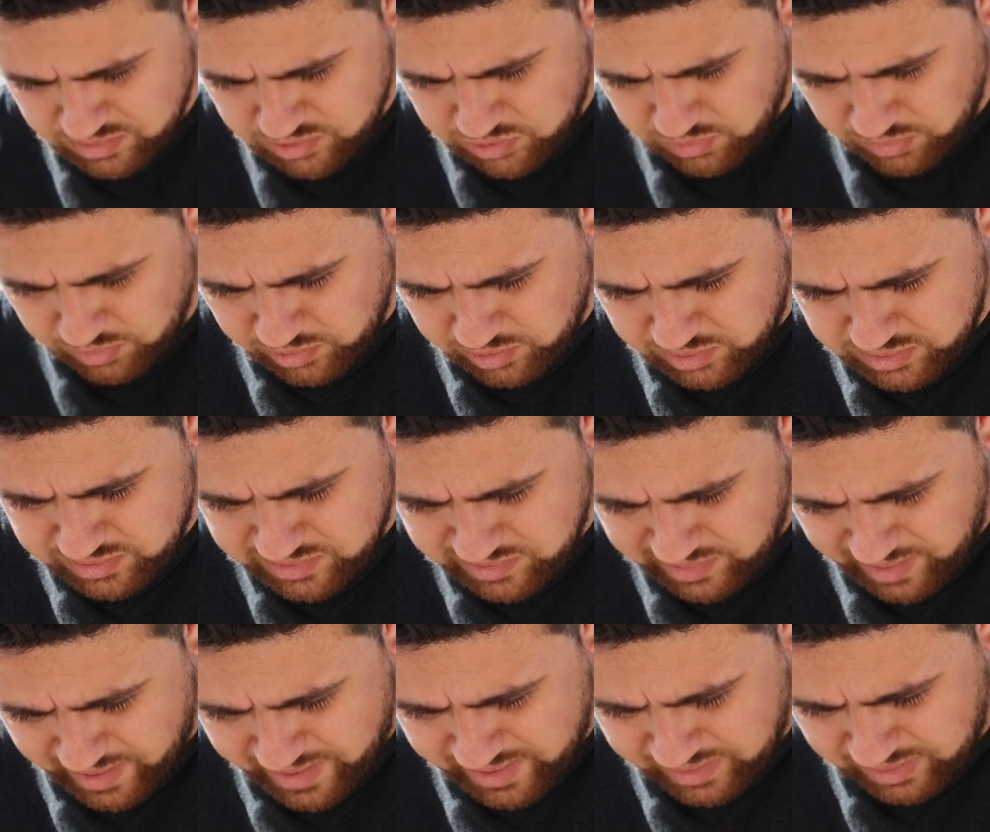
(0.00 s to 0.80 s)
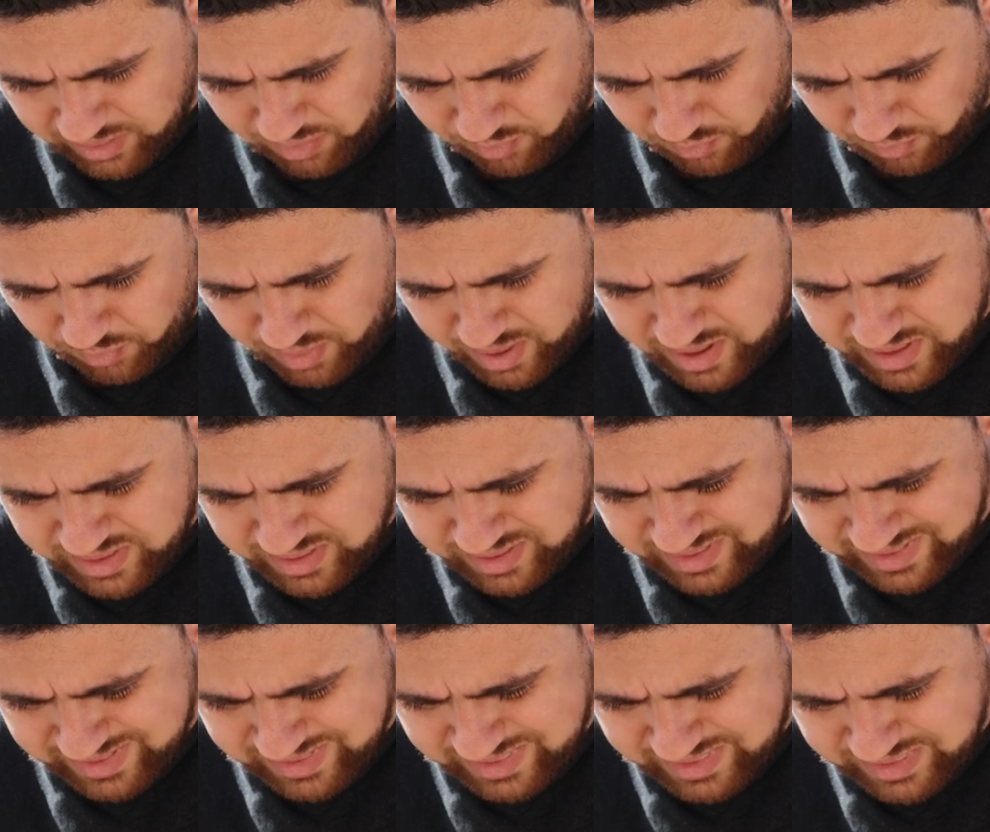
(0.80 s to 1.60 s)
So it looks like
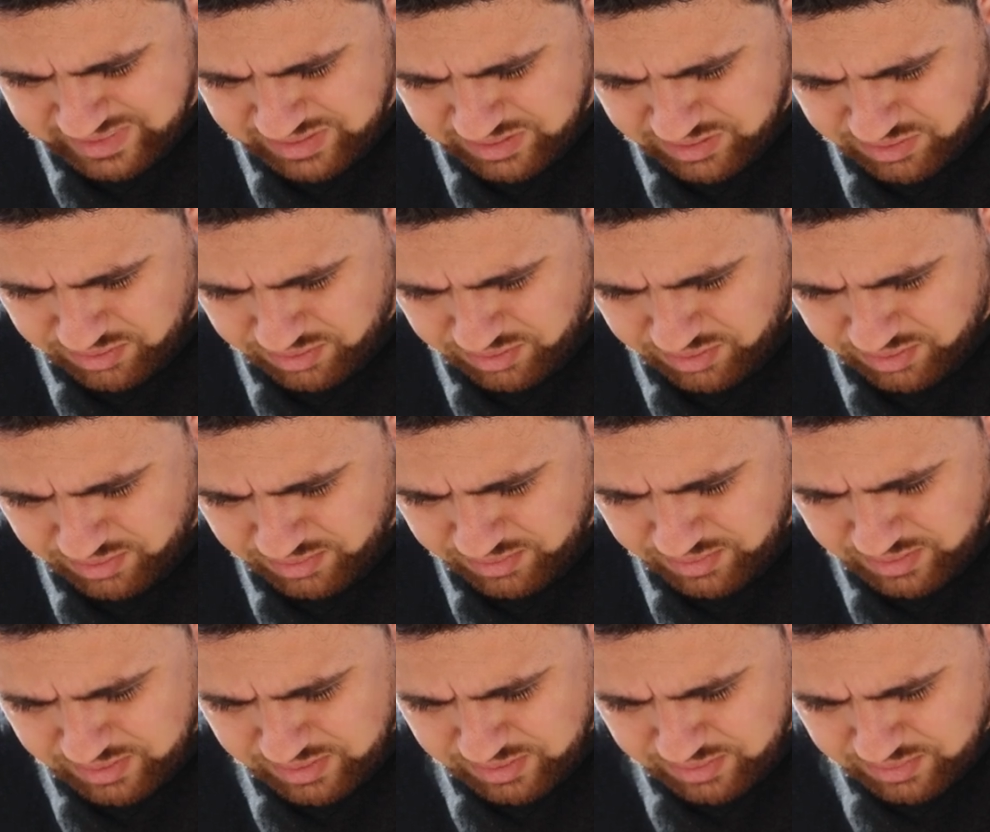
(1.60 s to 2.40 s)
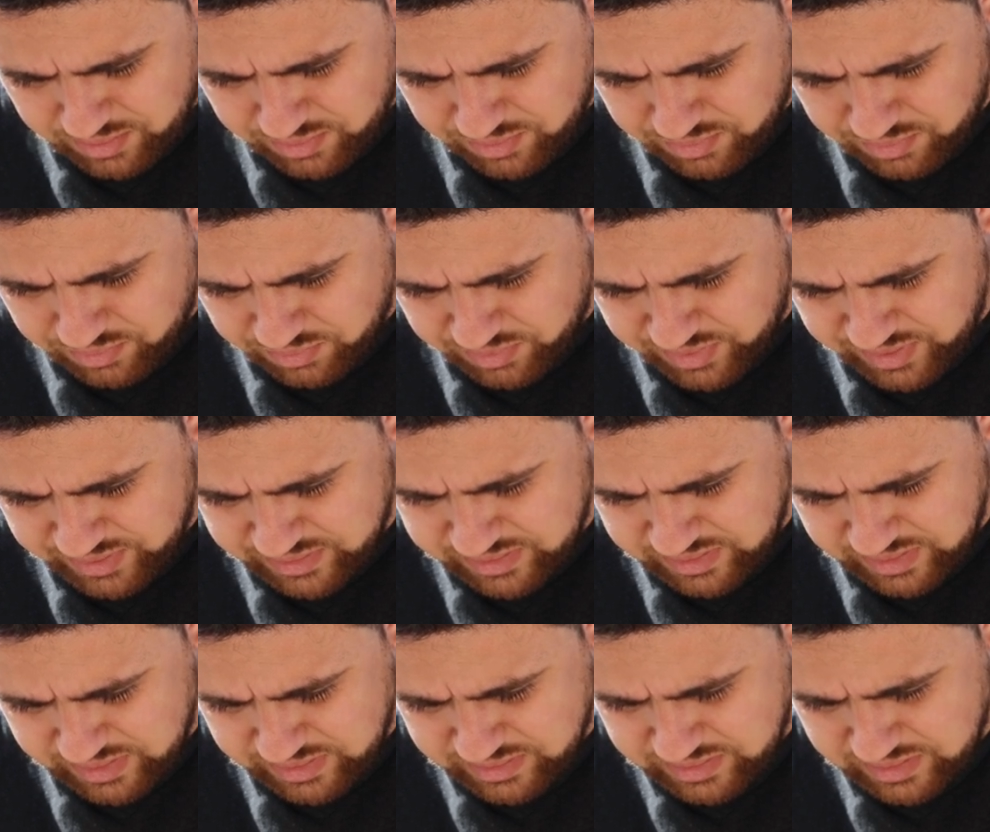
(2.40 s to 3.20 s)
right here,
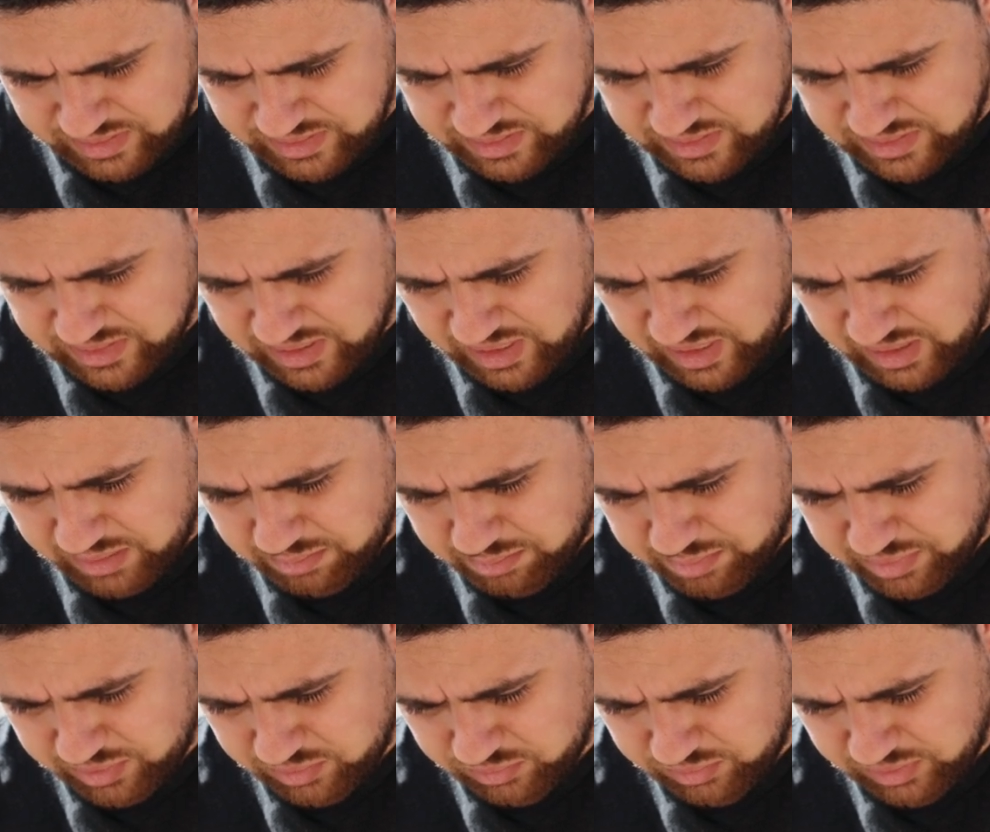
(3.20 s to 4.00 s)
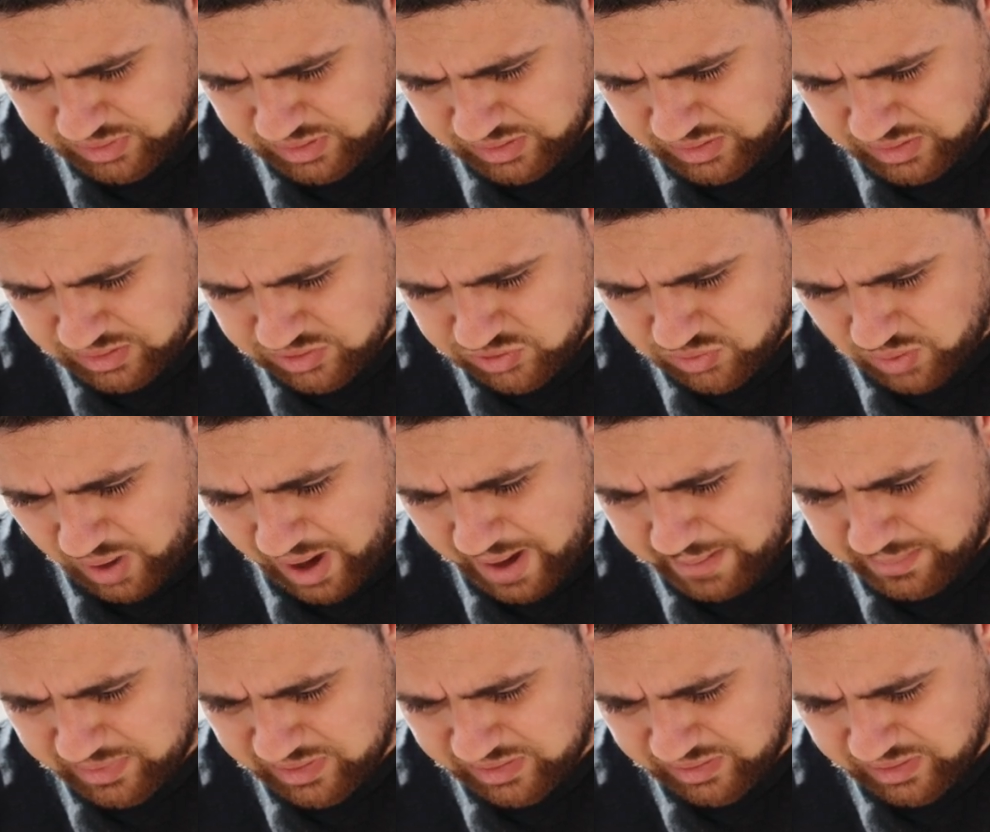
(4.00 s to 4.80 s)
this is the same building. So
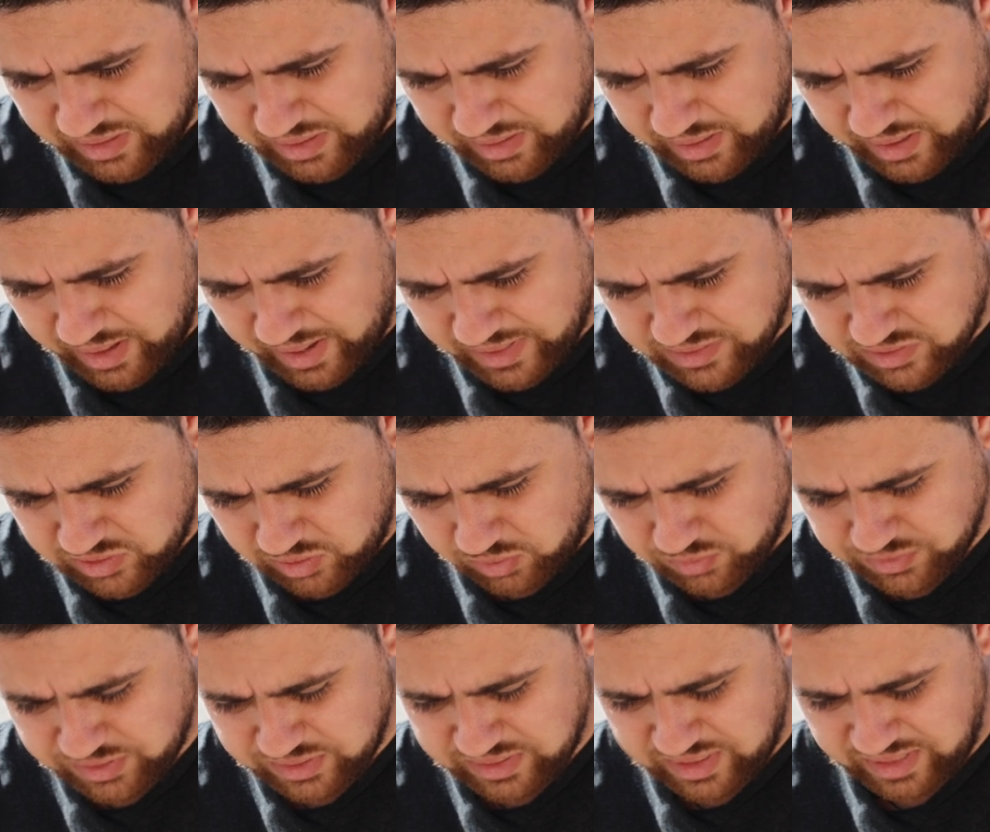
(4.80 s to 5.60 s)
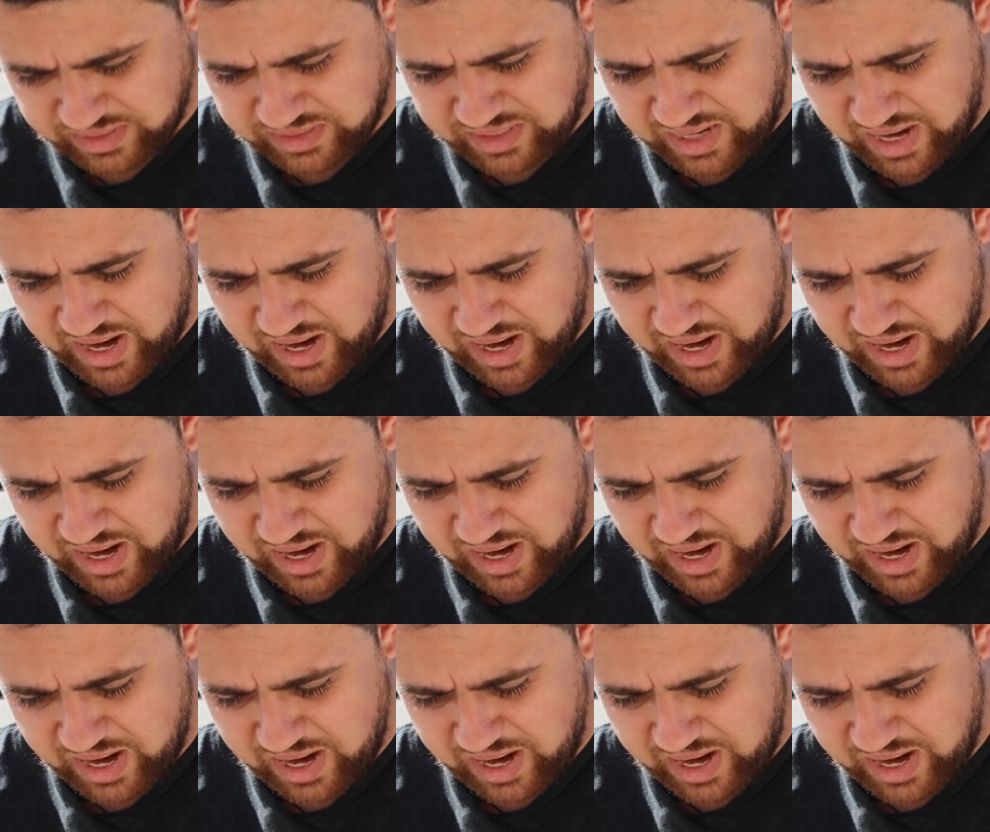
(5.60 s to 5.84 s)
I'm gonna get it as close as I